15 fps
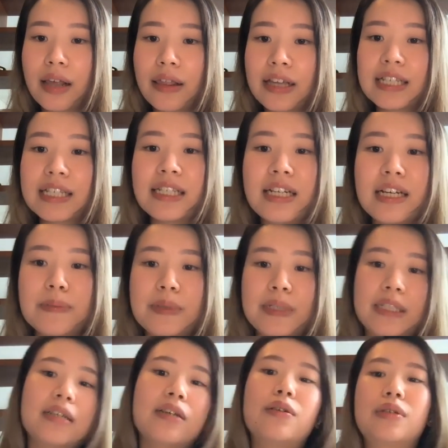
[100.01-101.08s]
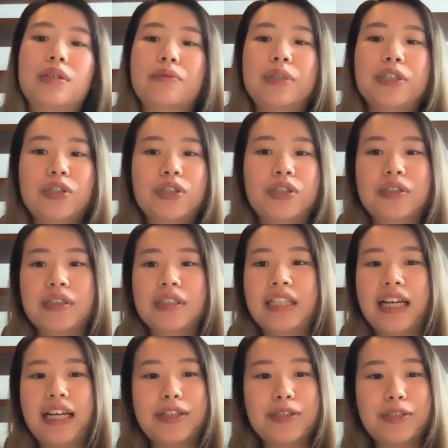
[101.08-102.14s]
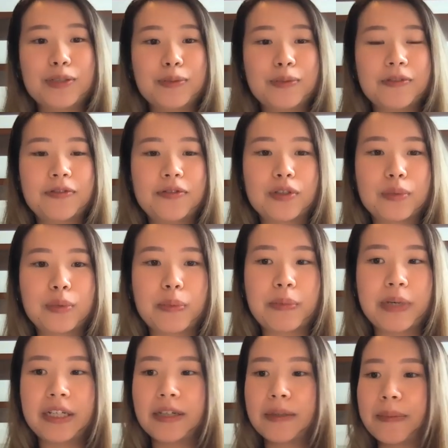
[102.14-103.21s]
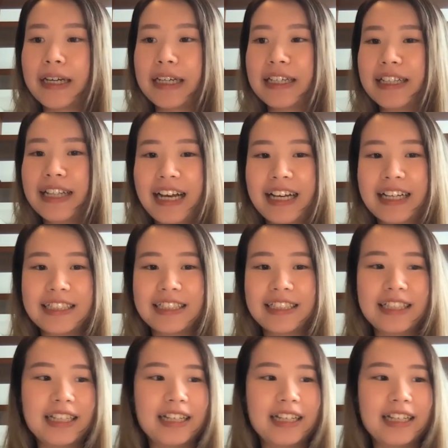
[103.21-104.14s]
the steps or rituals I do before preparing my class.